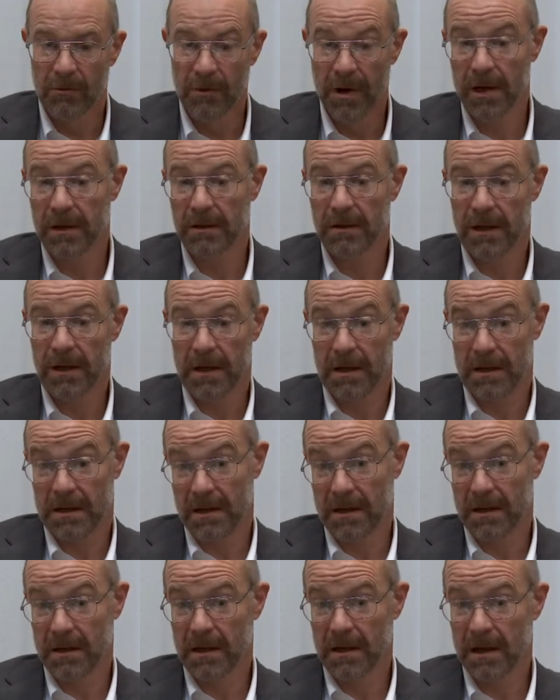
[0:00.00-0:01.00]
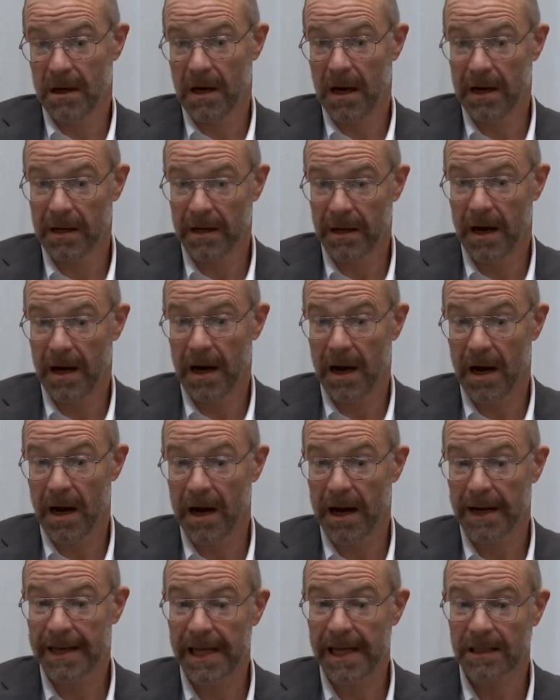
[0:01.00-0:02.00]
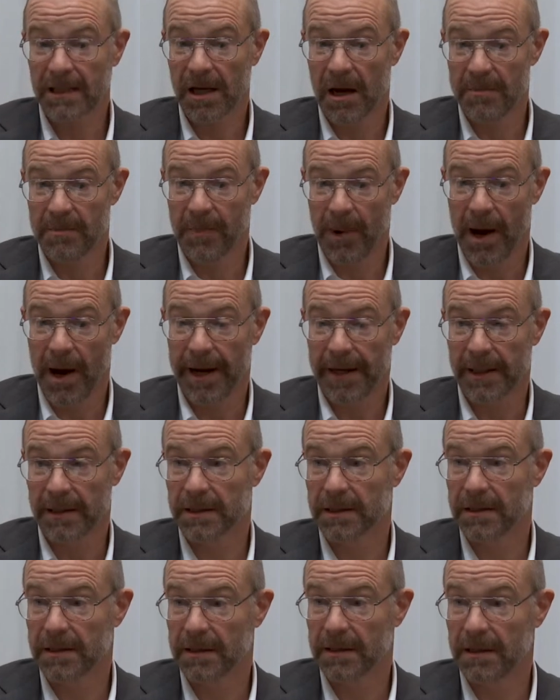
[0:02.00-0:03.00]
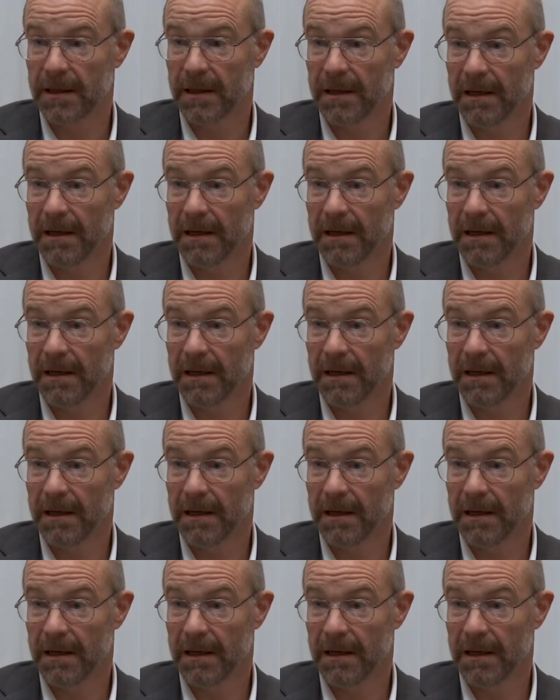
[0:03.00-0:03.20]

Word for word: Well, uh, I, I, I, guess I'm biased.